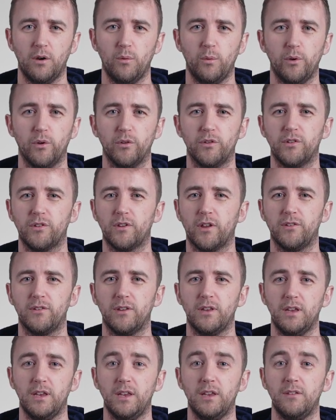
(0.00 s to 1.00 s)
We will discuss
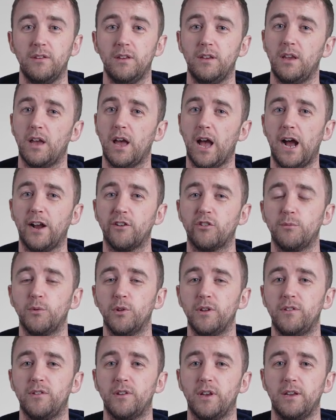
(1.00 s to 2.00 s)
easy,
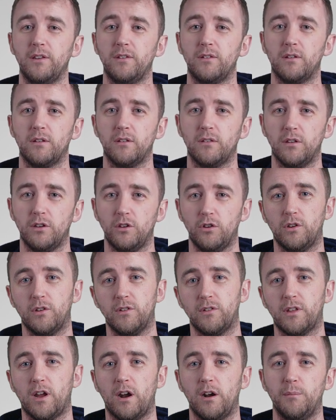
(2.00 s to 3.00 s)
actionable insights that you can
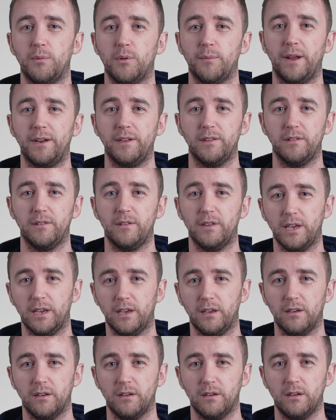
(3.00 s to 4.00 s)
start implementing today.